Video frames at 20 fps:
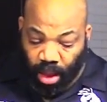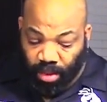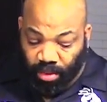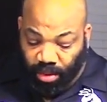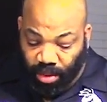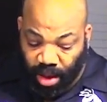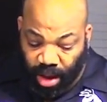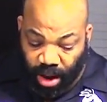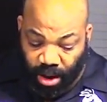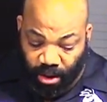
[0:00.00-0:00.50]

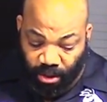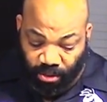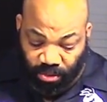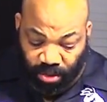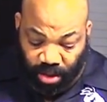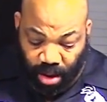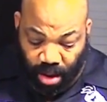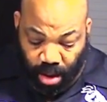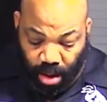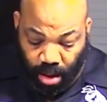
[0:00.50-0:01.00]
So
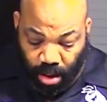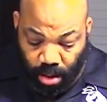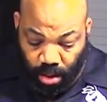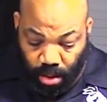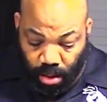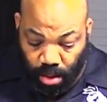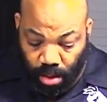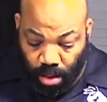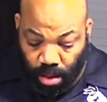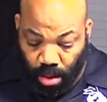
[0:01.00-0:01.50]
here's
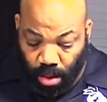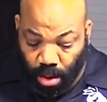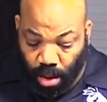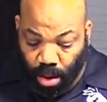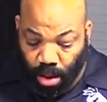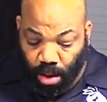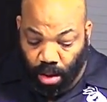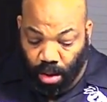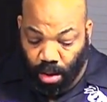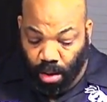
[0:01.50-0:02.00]

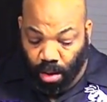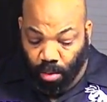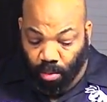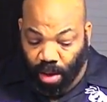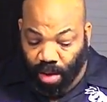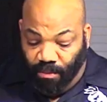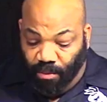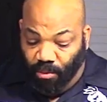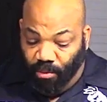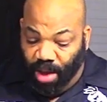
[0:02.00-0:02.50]

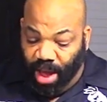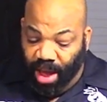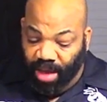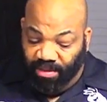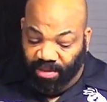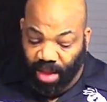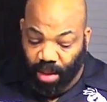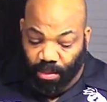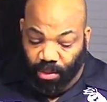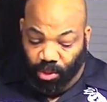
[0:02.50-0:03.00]
Rev'n
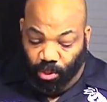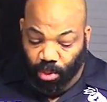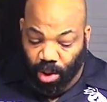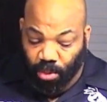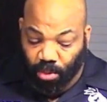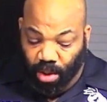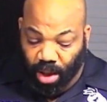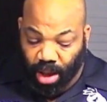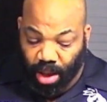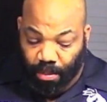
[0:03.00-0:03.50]
Ray's number 3
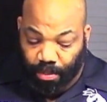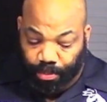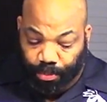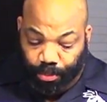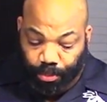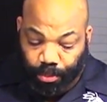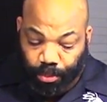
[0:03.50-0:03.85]
rub.